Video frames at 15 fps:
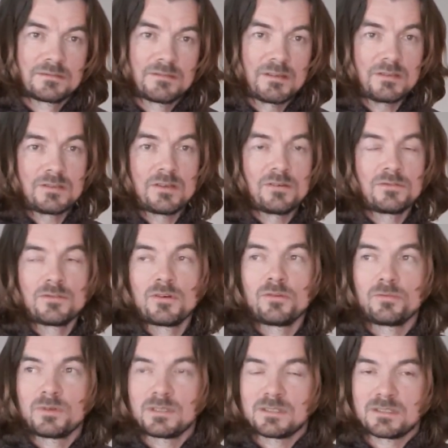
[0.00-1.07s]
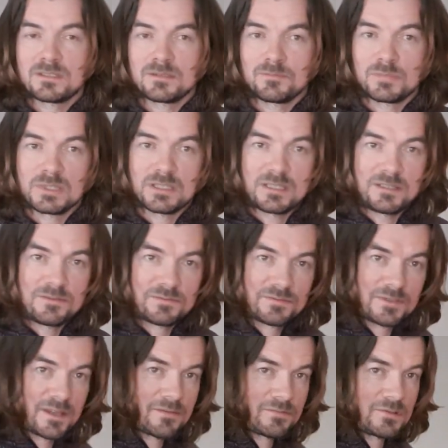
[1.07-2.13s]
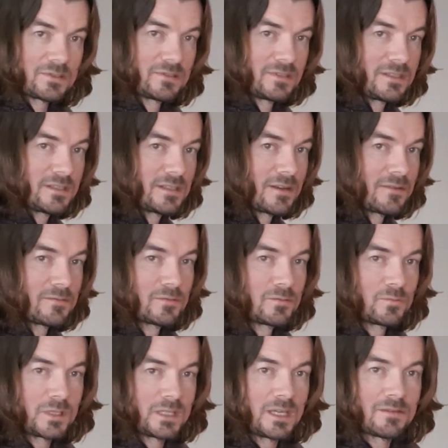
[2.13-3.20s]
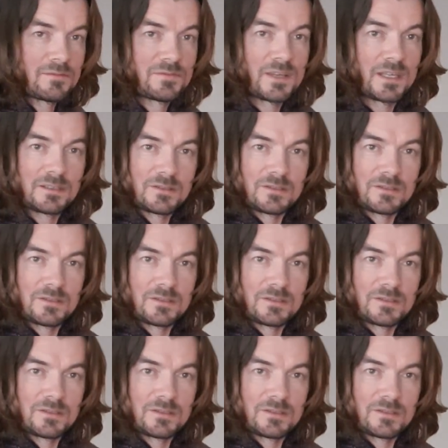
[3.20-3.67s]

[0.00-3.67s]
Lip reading: and not always to believe everything that we get fed.